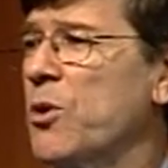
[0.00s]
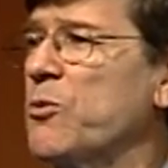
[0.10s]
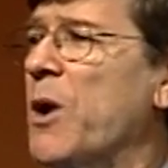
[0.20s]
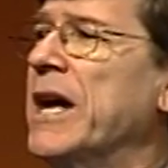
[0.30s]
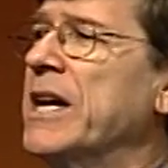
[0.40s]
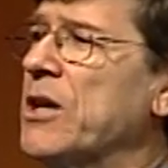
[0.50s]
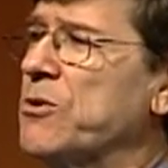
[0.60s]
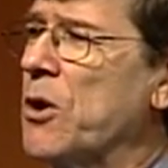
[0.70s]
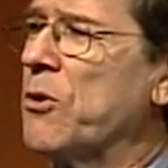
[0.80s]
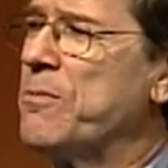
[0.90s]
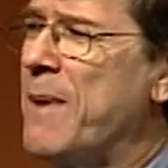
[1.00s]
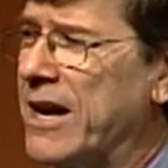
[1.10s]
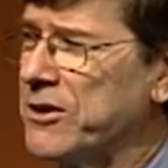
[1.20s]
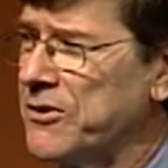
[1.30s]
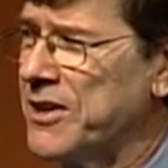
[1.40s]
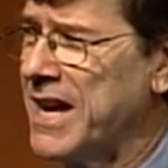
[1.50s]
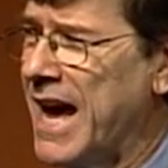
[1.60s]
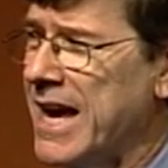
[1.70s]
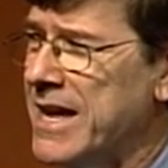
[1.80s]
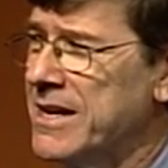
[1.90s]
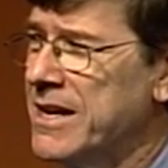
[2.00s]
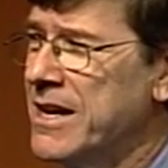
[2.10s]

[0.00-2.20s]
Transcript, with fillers: writing a growth model today,